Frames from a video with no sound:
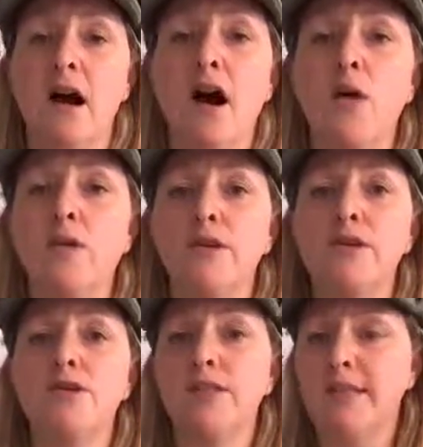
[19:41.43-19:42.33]
I would
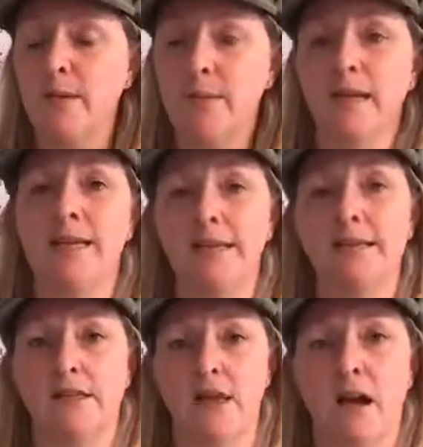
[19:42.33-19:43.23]
simply
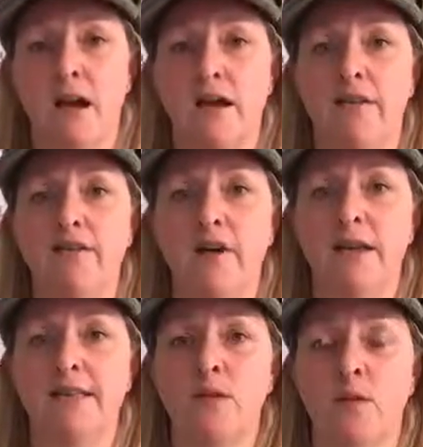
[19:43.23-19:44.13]
listen to her and
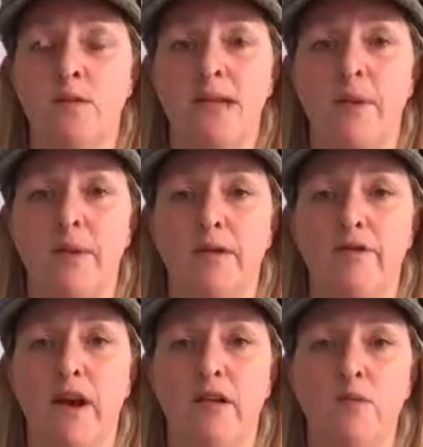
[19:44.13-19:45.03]
find out what was happening
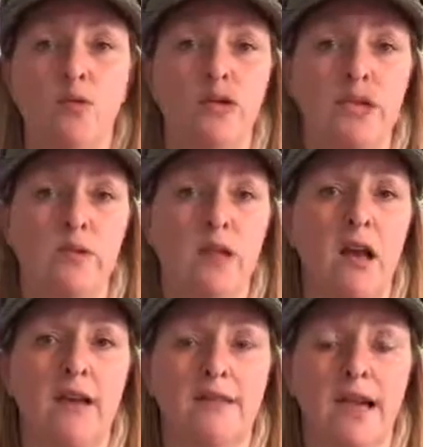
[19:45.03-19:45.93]
for her and what she would
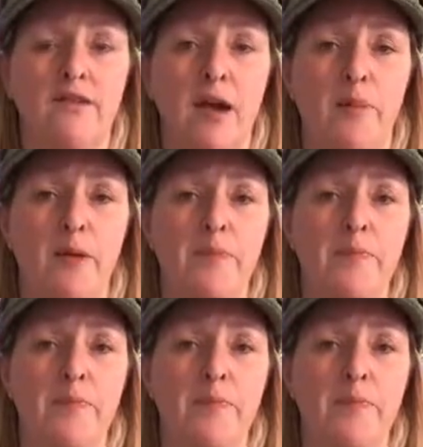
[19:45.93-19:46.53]
like to have happen.